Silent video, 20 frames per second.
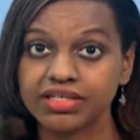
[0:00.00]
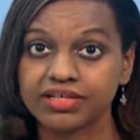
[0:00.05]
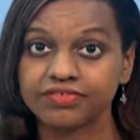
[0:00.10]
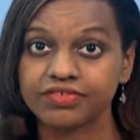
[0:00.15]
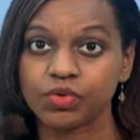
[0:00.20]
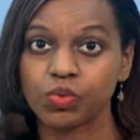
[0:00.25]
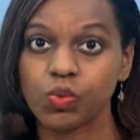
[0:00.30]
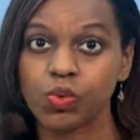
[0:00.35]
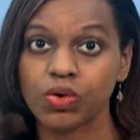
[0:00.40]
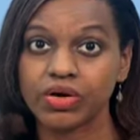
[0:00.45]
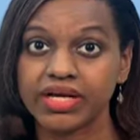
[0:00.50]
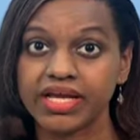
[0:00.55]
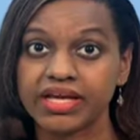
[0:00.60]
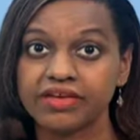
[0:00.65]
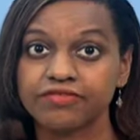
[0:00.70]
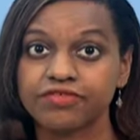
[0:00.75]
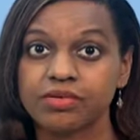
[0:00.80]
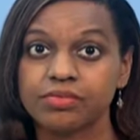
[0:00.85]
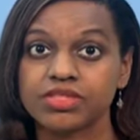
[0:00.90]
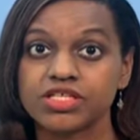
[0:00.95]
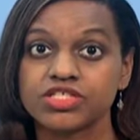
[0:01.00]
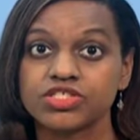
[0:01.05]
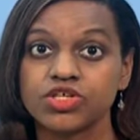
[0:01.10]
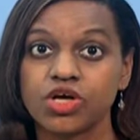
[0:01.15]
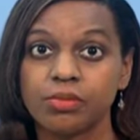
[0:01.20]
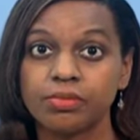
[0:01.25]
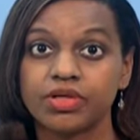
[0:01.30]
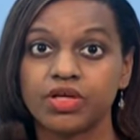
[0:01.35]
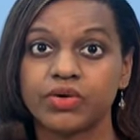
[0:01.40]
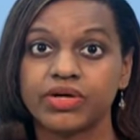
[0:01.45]
of a warning from the
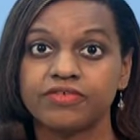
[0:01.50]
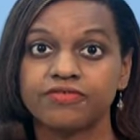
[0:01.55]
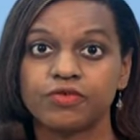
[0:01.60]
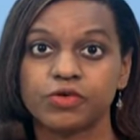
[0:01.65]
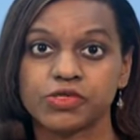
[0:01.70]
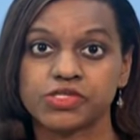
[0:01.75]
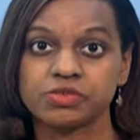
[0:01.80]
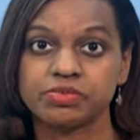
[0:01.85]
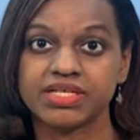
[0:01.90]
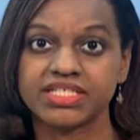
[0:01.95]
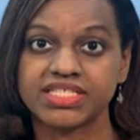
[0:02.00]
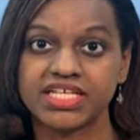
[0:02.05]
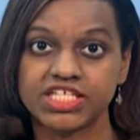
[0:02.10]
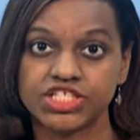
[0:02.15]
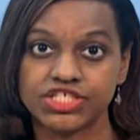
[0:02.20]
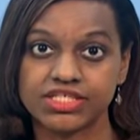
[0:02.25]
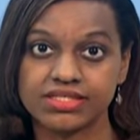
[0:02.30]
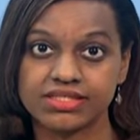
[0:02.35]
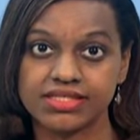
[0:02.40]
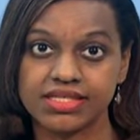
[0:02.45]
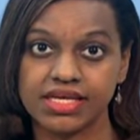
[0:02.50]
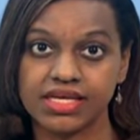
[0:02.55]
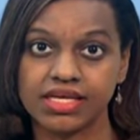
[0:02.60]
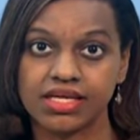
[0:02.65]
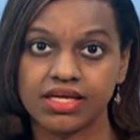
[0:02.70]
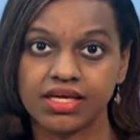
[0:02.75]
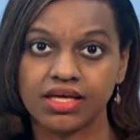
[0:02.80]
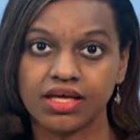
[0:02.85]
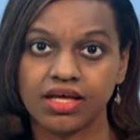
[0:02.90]
top law enforcement agency.